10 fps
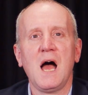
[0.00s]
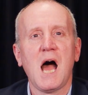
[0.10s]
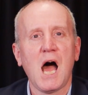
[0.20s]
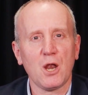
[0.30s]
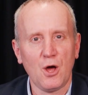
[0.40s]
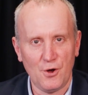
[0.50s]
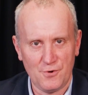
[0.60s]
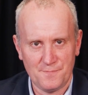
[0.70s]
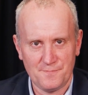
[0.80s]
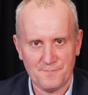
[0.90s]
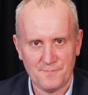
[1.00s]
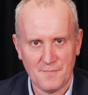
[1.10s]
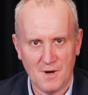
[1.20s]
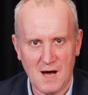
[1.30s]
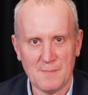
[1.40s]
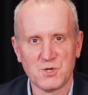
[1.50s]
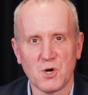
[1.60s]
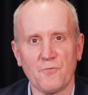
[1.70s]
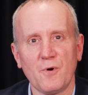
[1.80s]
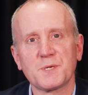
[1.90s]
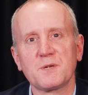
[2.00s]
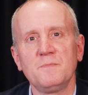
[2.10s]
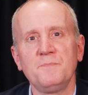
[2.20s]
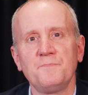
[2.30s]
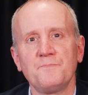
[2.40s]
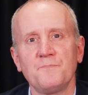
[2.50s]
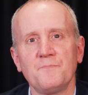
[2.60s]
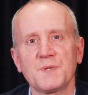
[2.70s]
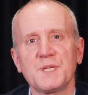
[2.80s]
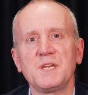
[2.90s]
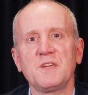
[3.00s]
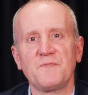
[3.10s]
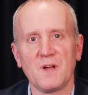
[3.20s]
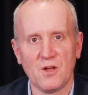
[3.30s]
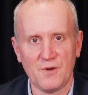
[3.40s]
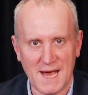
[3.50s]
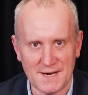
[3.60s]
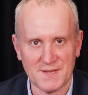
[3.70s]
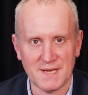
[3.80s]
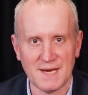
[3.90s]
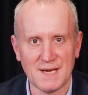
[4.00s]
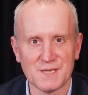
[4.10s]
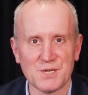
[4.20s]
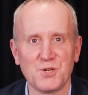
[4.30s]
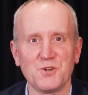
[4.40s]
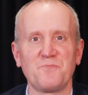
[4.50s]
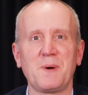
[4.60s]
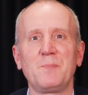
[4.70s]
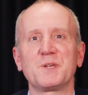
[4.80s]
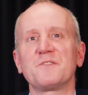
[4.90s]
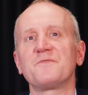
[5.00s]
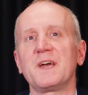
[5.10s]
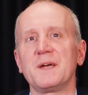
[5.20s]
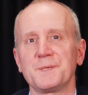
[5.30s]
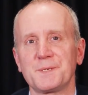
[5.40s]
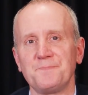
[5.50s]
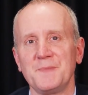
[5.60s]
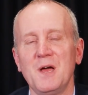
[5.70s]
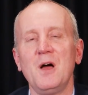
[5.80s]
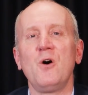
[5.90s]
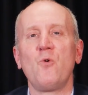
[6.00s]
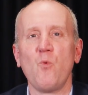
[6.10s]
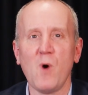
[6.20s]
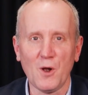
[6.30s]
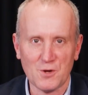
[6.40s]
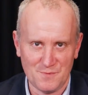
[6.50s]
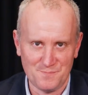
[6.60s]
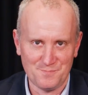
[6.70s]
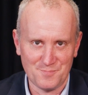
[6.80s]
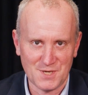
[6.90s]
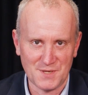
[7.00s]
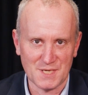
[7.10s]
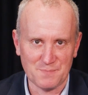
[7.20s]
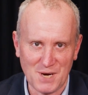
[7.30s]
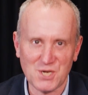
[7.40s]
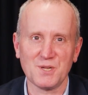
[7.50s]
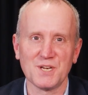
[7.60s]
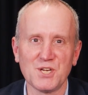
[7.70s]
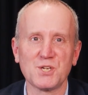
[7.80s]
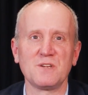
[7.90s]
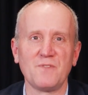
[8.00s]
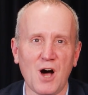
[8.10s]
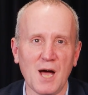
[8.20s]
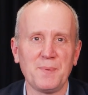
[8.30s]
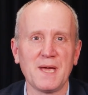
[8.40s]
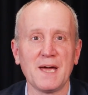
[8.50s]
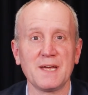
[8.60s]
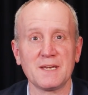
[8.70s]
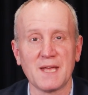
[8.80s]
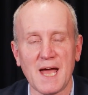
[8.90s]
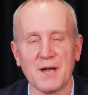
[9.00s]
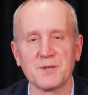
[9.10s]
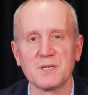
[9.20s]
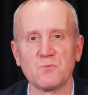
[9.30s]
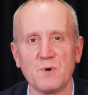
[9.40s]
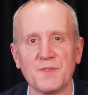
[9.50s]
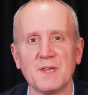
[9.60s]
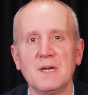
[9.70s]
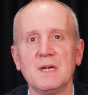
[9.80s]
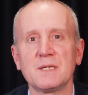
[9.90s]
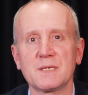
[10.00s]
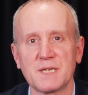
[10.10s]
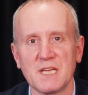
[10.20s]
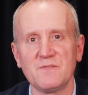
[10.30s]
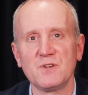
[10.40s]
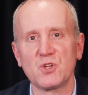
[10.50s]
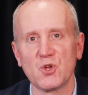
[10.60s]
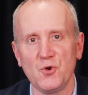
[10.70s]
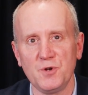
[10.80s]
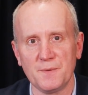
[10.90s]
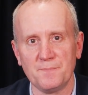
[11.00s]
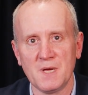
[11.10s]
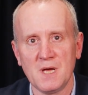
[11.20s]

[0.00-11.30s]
Hello, I'm John Roskam, Senior Fellow at the Institute of Public Affairs. Welcome to this special edition of IPA Encounters with Steven Koonin,